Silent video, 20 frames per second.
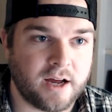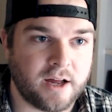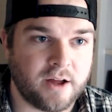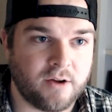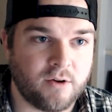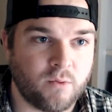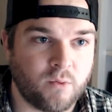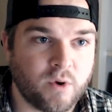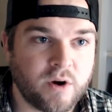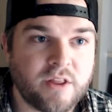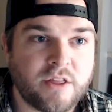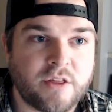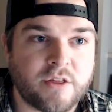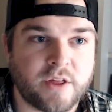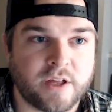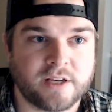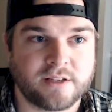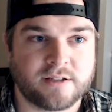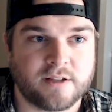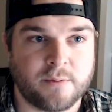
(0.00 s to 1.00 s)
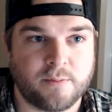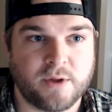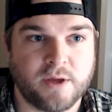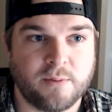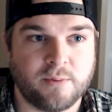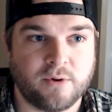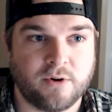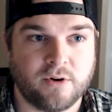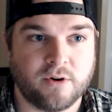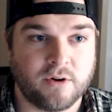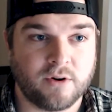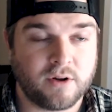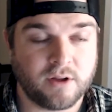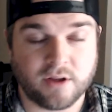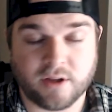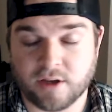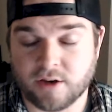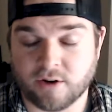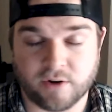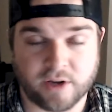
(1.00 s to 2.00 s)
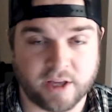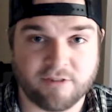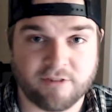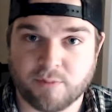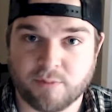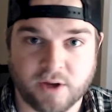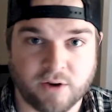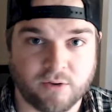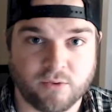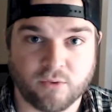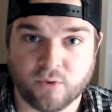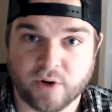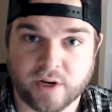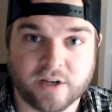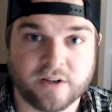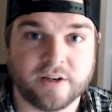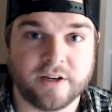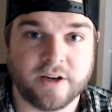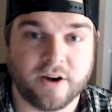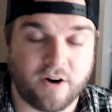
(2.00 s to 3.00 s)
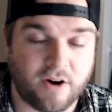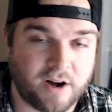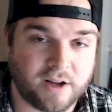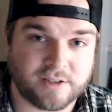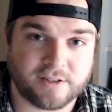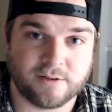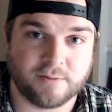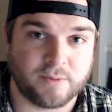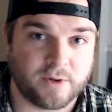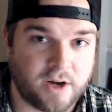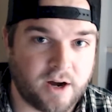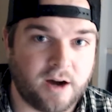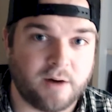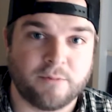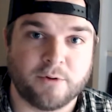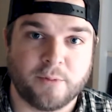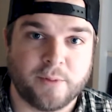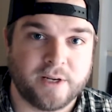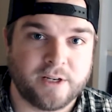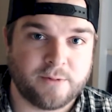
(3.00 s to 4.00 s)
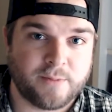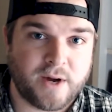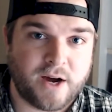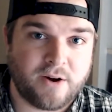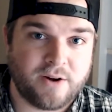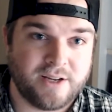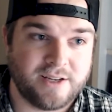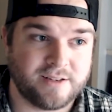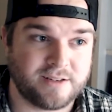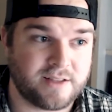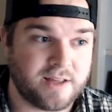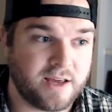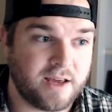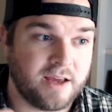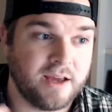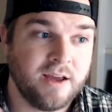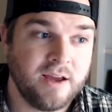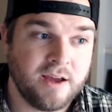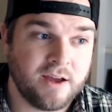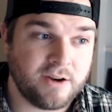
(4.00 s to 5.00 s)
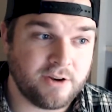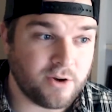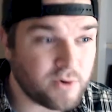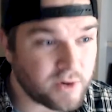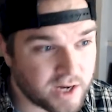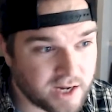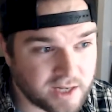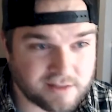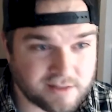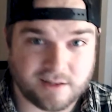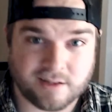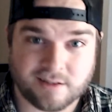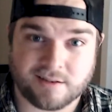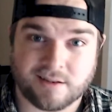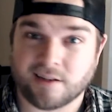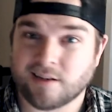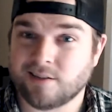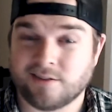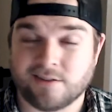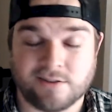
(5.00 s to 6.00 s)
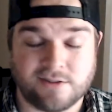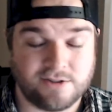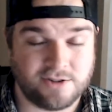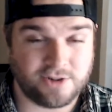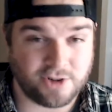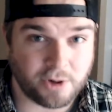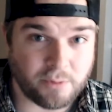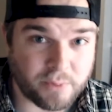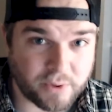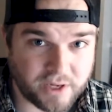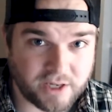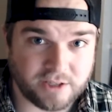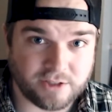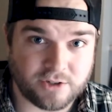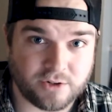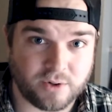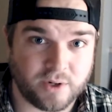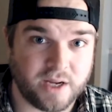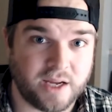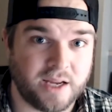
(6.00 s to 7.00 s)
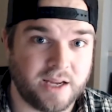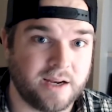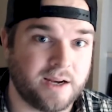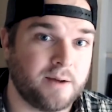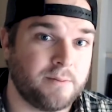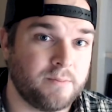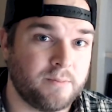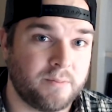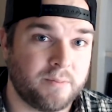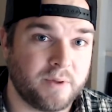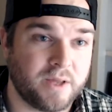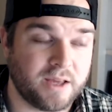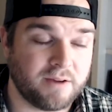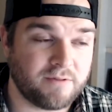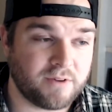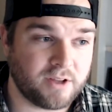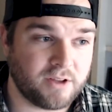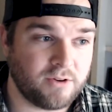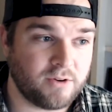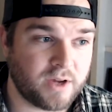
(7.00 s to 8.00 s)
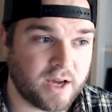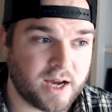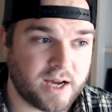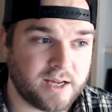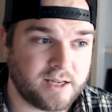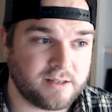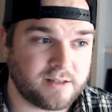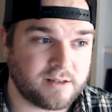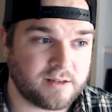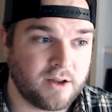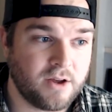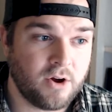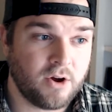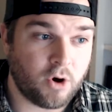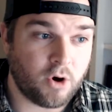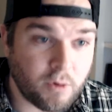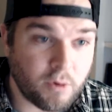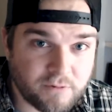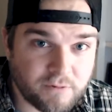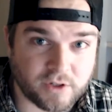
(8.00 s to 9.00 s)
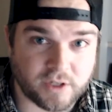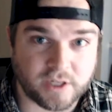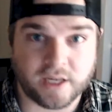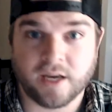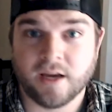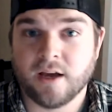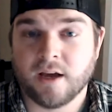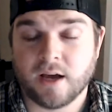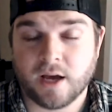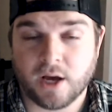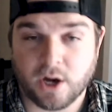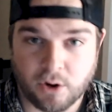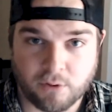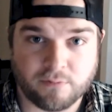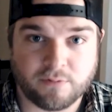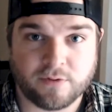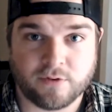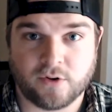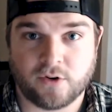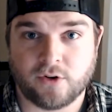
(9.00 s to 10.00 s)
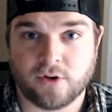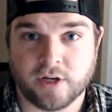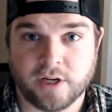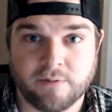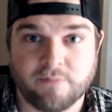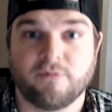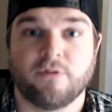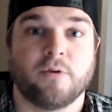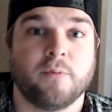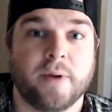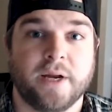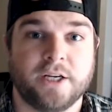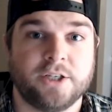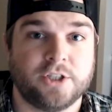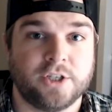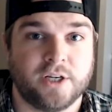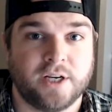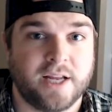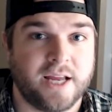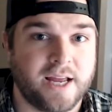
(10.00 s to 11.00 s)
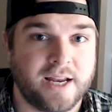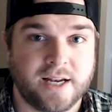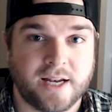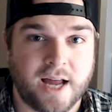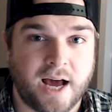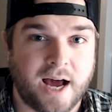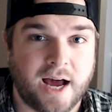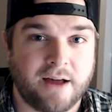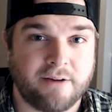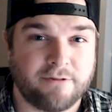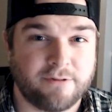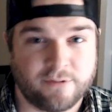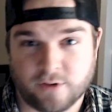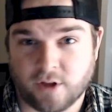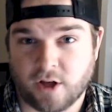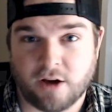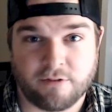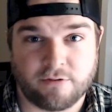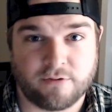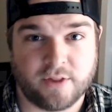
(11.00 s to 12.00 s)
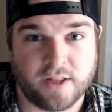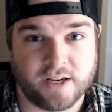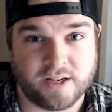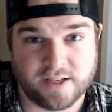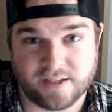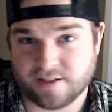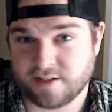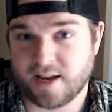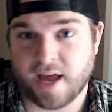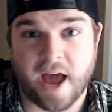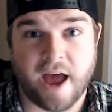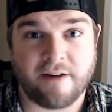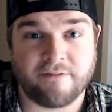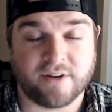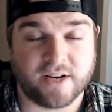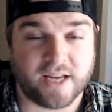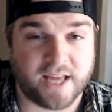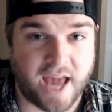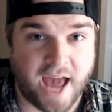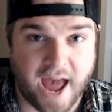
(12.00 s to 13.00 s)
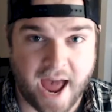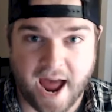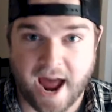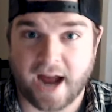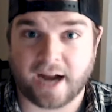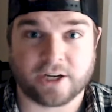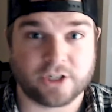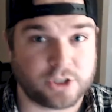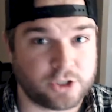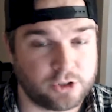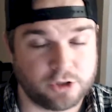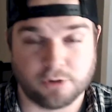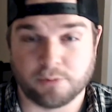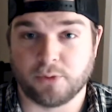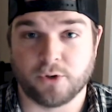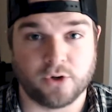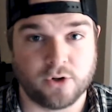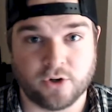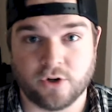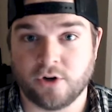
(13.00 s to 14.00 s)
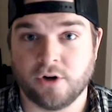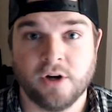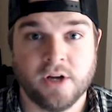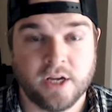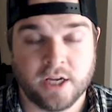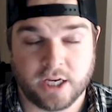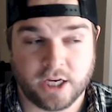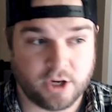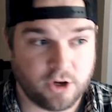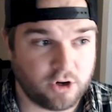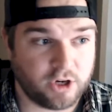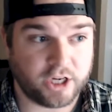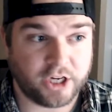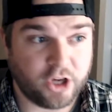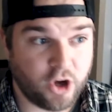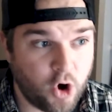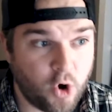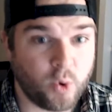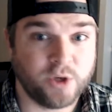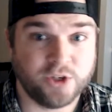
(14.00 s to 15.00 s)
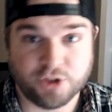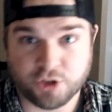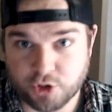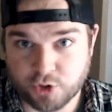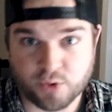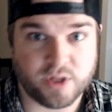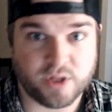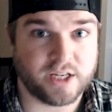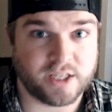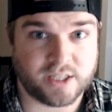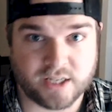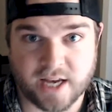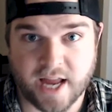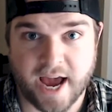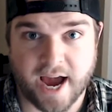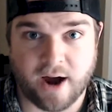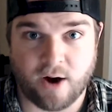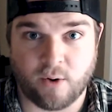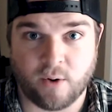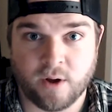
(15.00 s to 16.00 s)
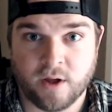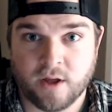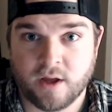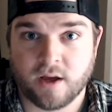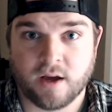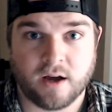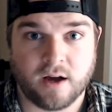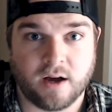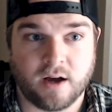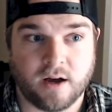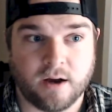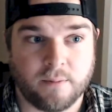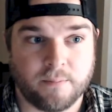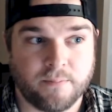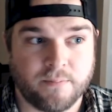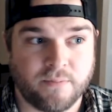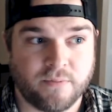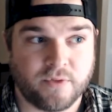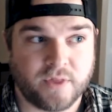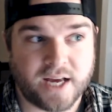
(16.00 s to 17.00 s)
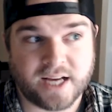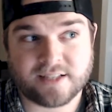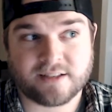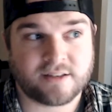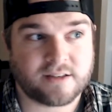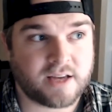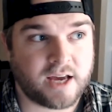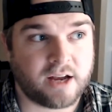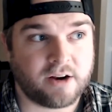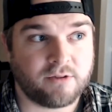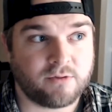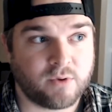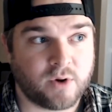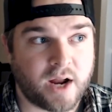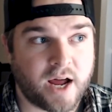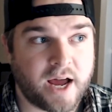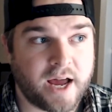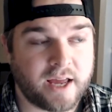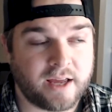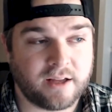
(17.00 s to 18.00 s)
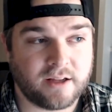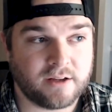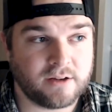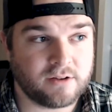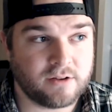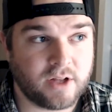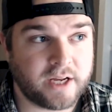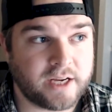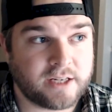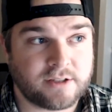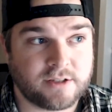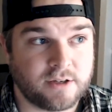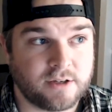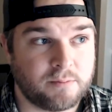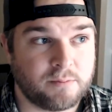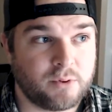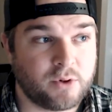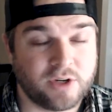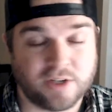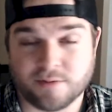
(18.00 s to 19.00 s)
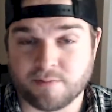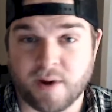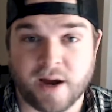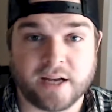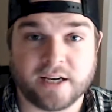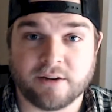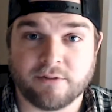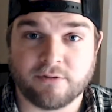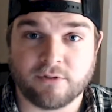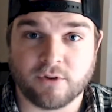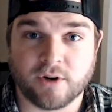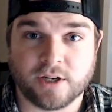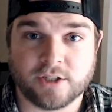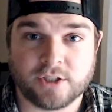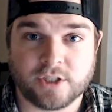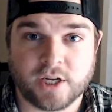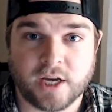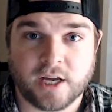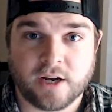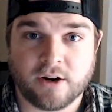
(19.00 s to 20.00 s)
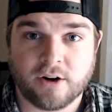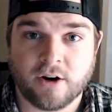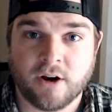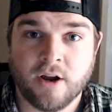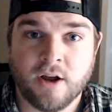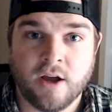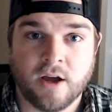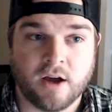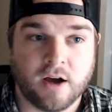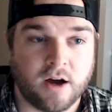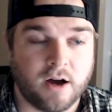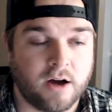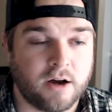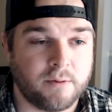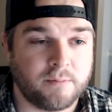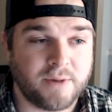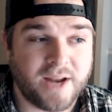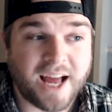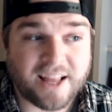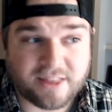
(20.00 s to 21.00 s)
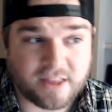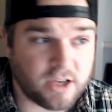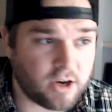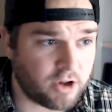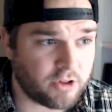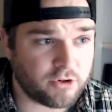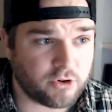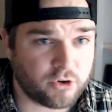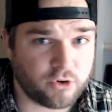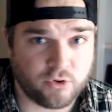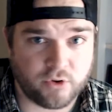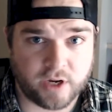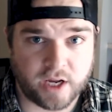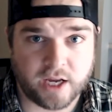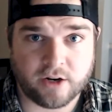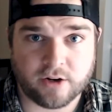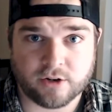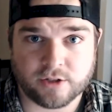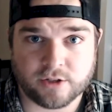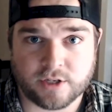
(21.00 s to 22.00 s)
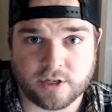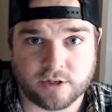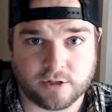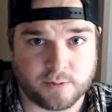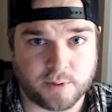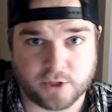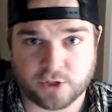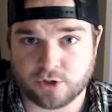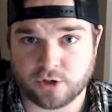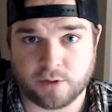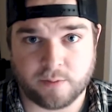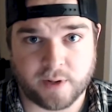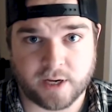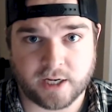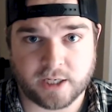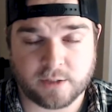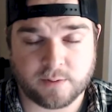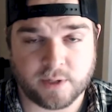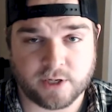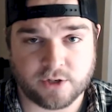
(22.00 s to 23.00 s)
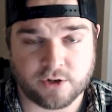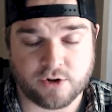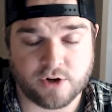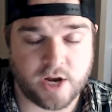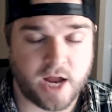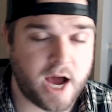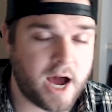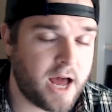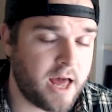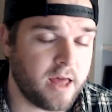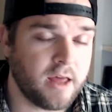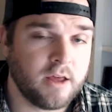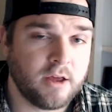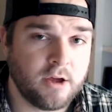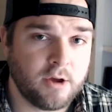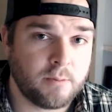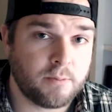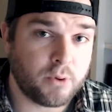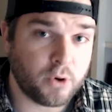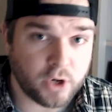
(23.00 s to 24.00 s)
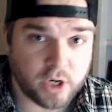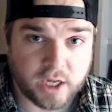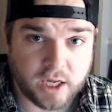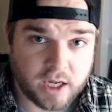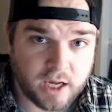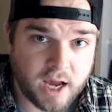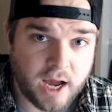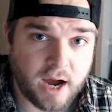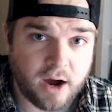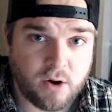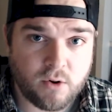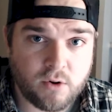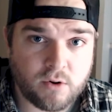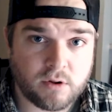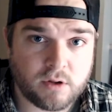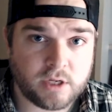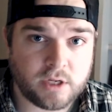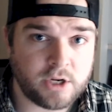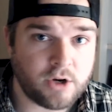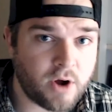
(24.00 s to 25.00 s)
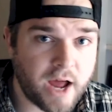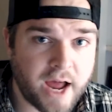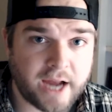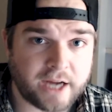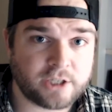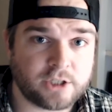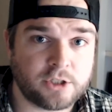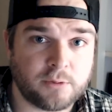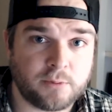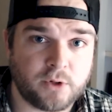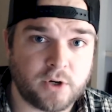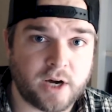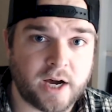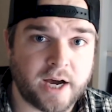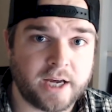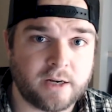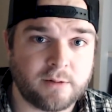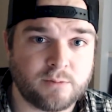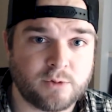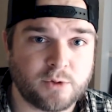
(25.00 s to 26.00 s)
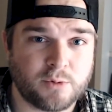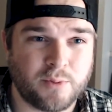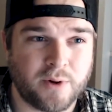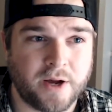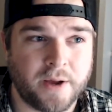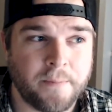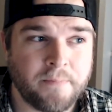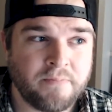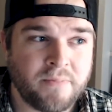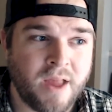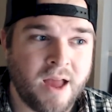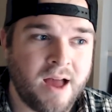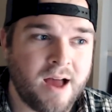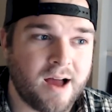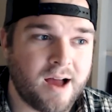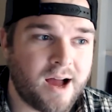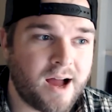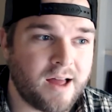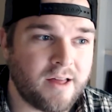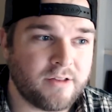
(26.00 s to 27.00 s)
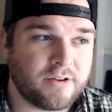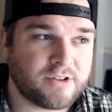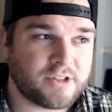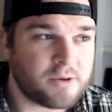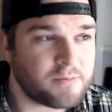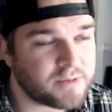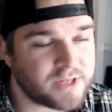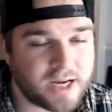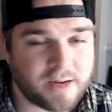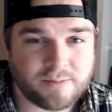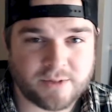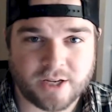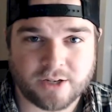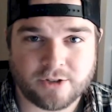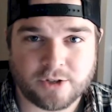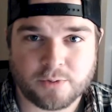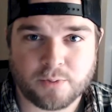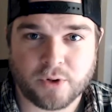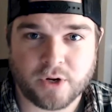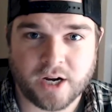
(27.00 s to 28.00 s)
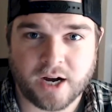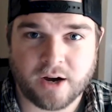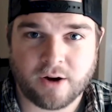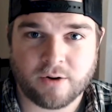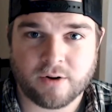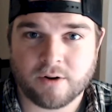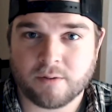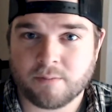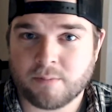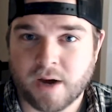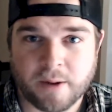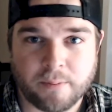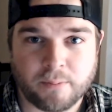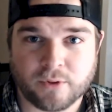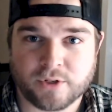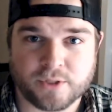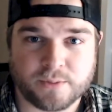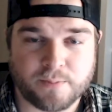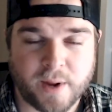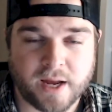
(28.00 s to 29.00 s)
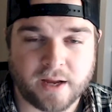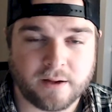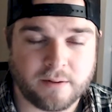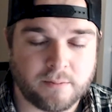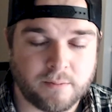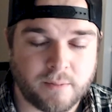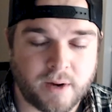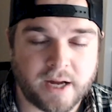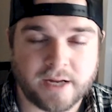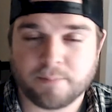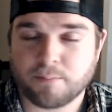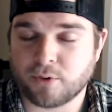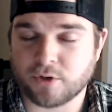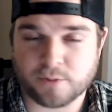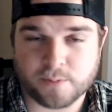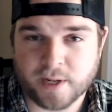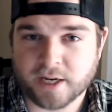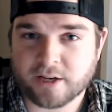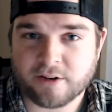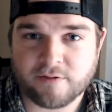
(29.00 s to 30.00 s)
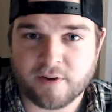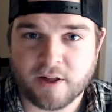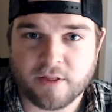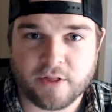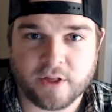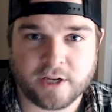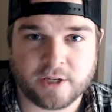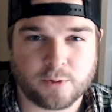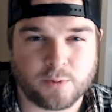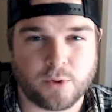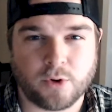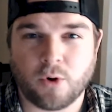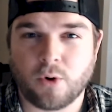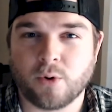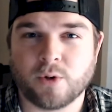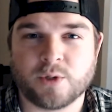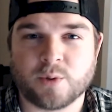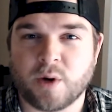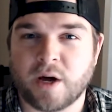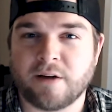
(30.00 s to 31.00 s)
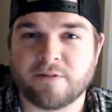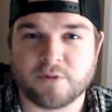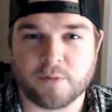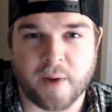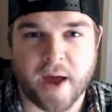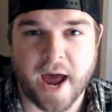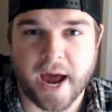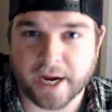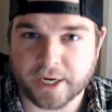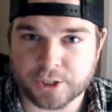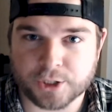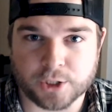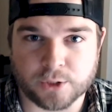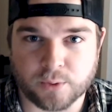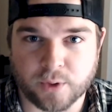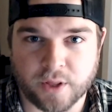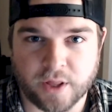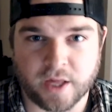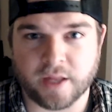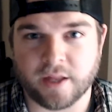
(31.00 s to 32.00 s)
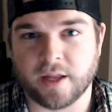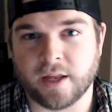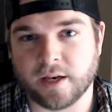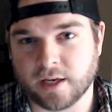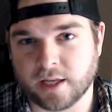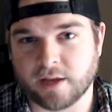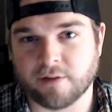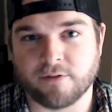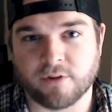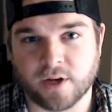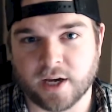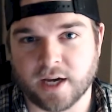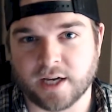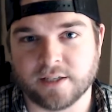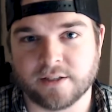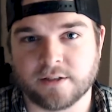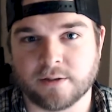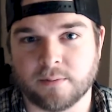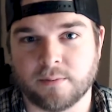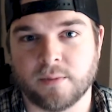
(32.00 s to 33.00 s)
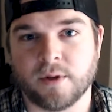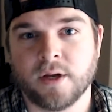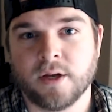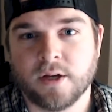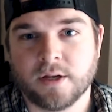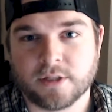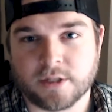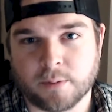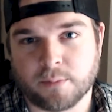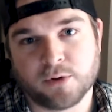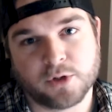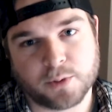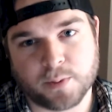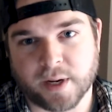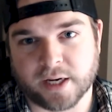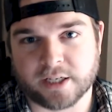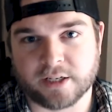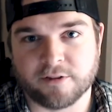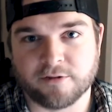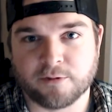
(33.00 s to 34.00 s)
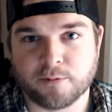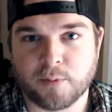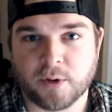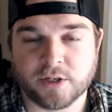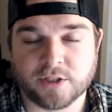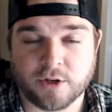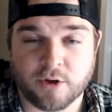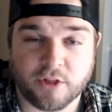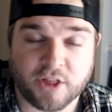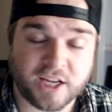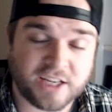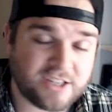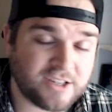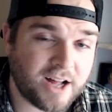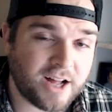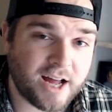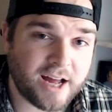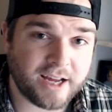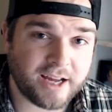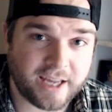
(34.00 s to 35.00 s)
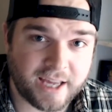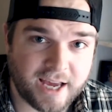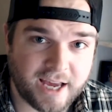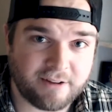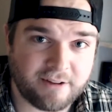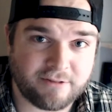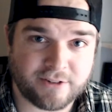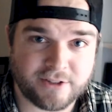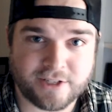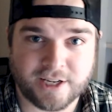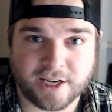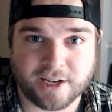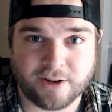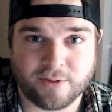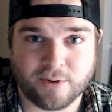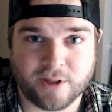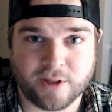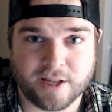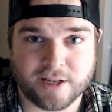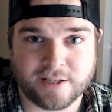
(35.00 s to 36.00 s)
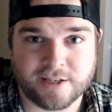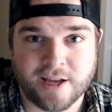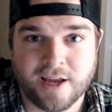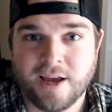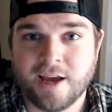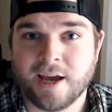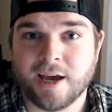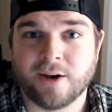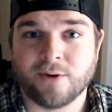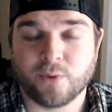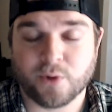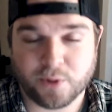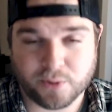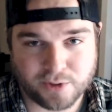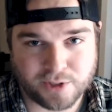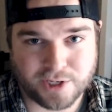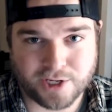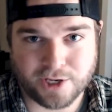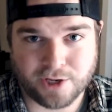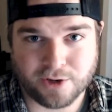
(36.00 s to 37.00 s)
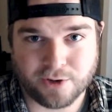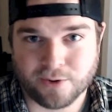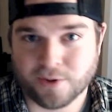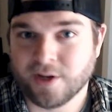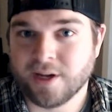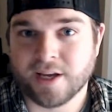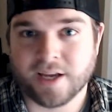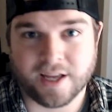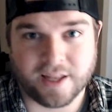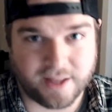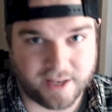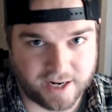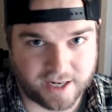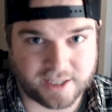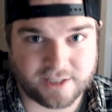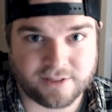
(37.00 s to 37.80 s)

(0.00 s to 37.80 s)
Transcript: one of the things that people, you know, give me a really awesome compliment about is that no nonsense, like I just jump into it and I'm giving you guys hopefully helpful information and not fluff that doesn't have any actionable, you know, like go and do this now. That's kind of what I like to put as my differentiator. Not that other creators, especially in my space, are not putting out, you know, actionable items, but sometimes I'll just put out my perspective on things, but always will have some action with it and give you guys some perspective. But so thanks a lot again for sticking with us, and we will see you in the next